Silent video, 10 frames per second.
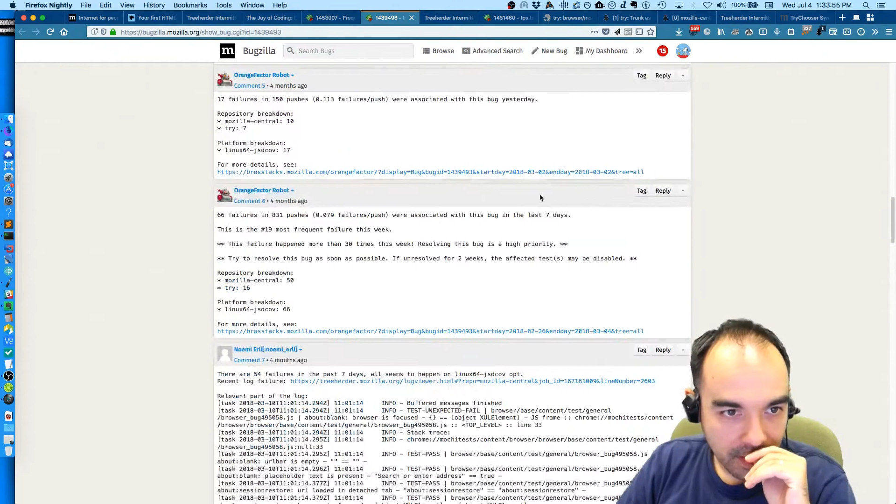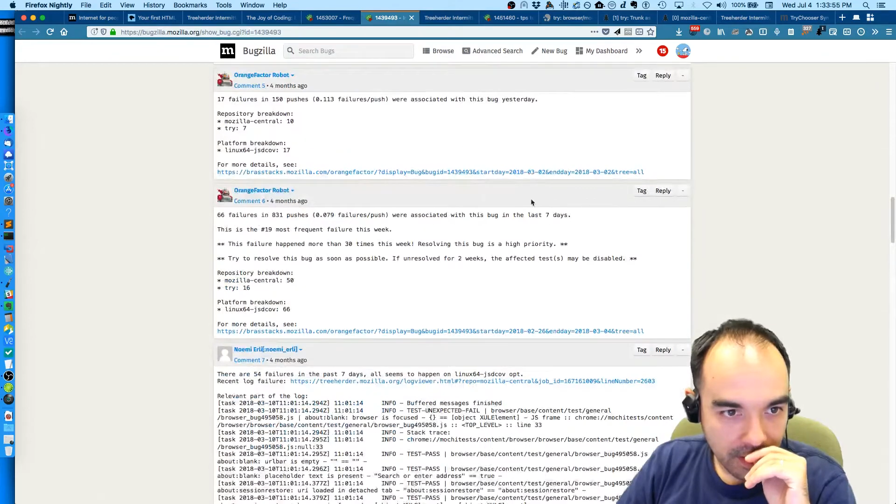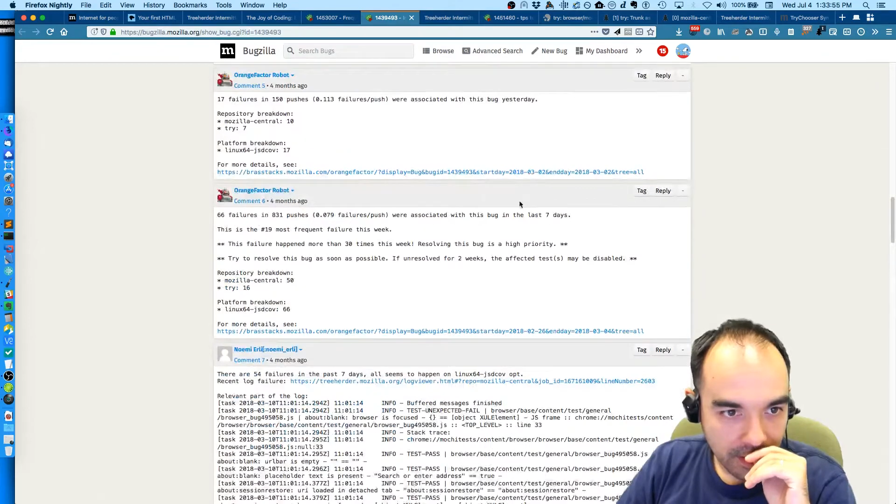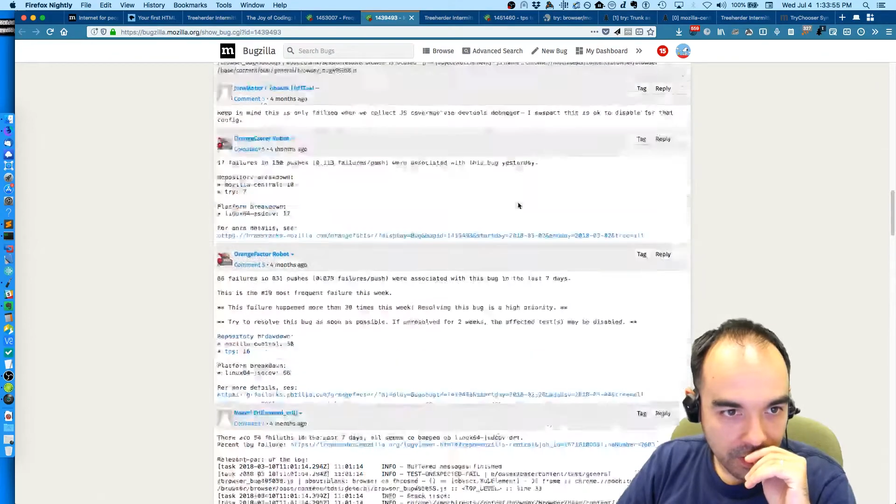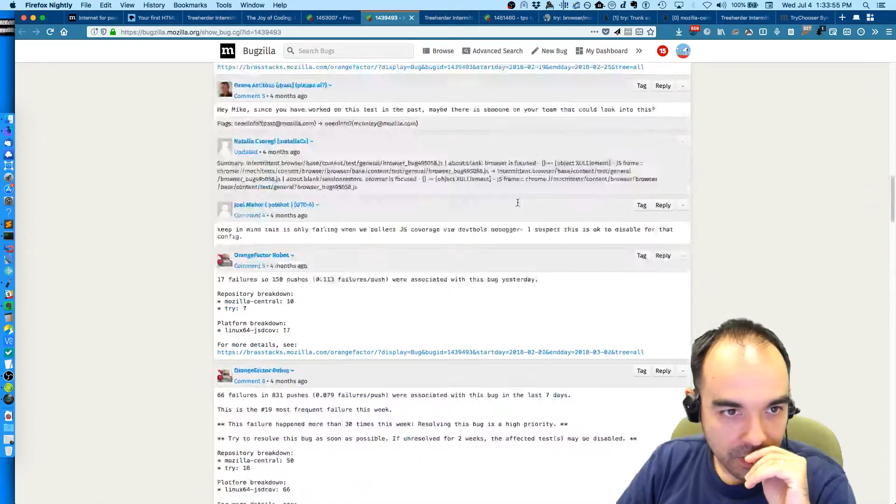
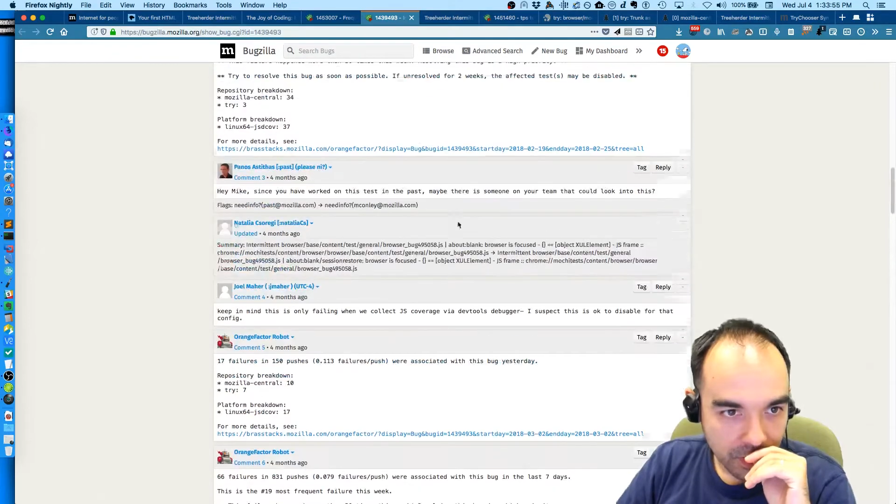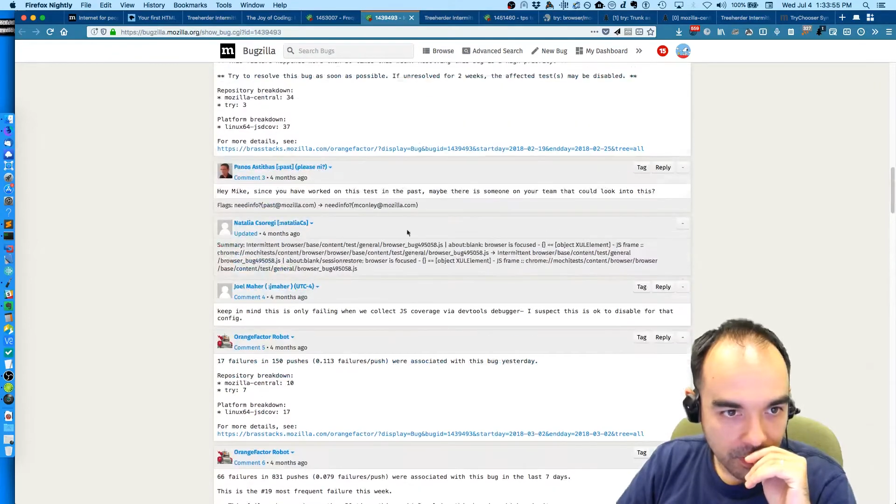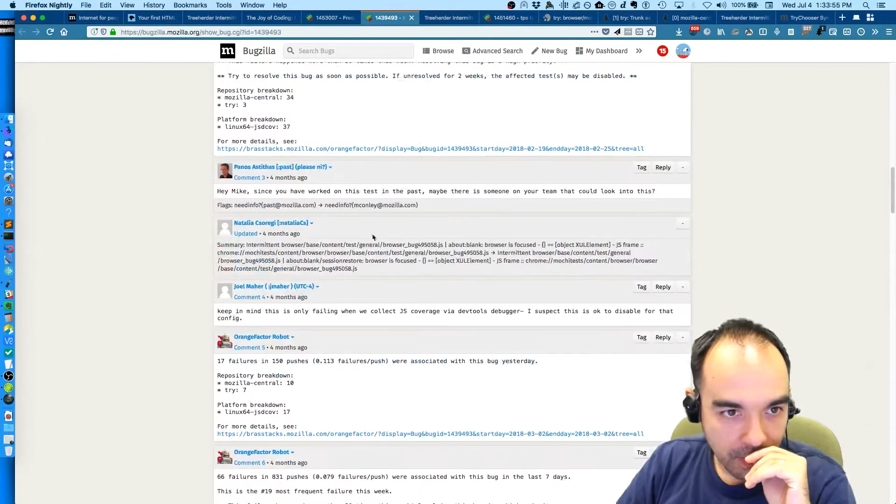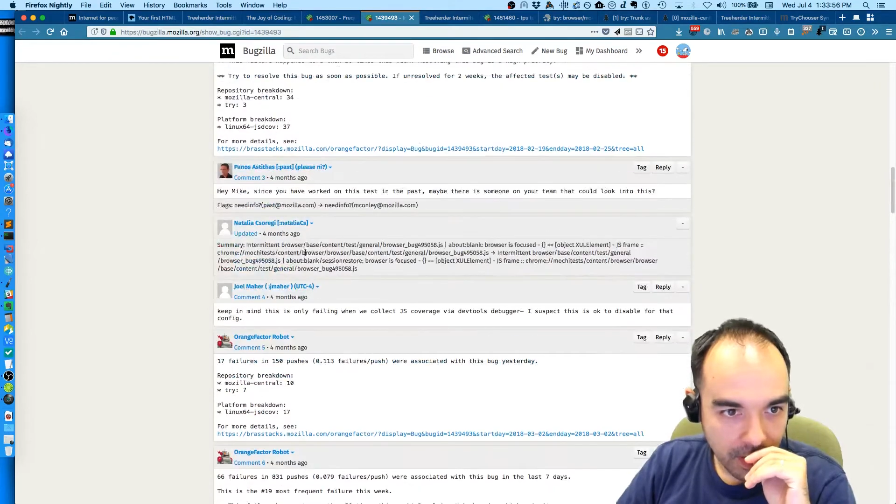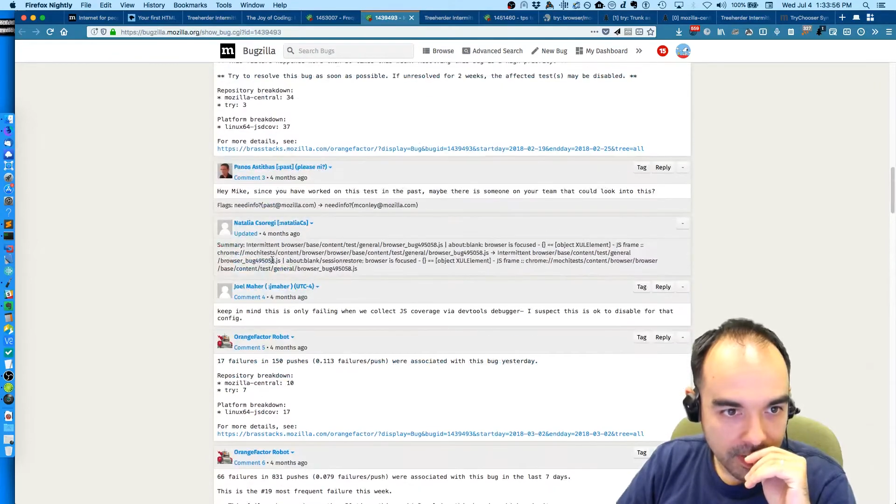And then Joel
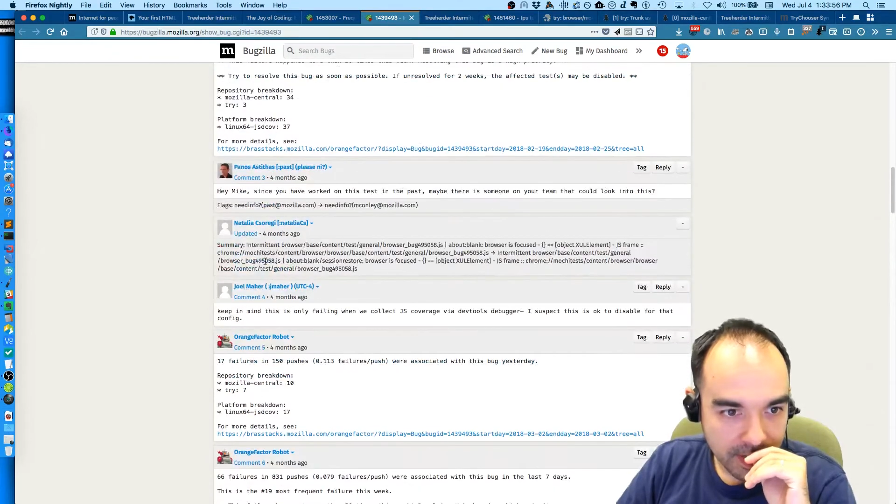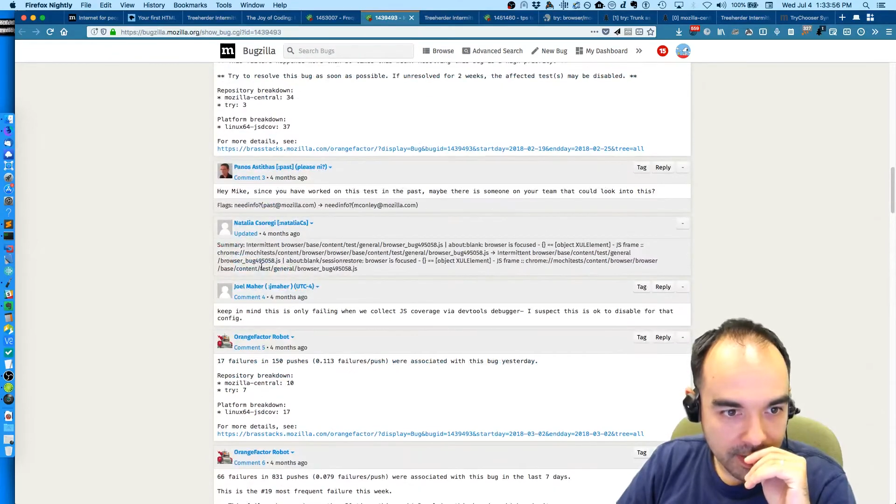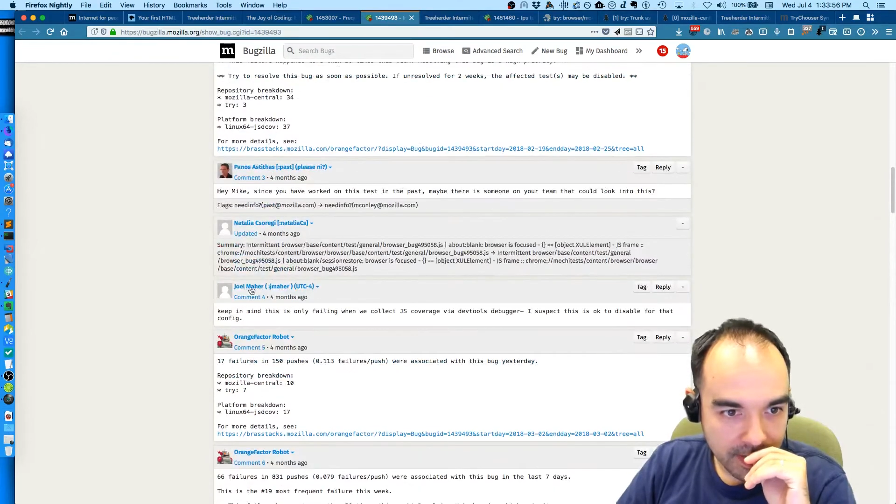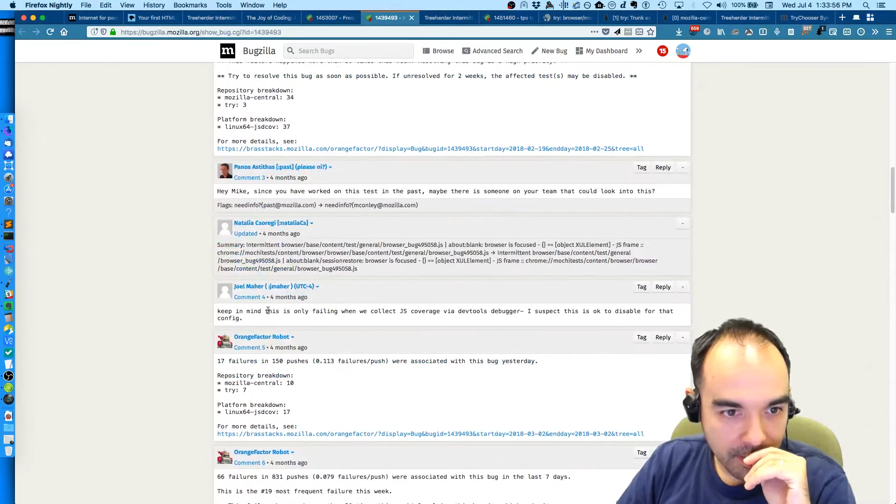Marr says,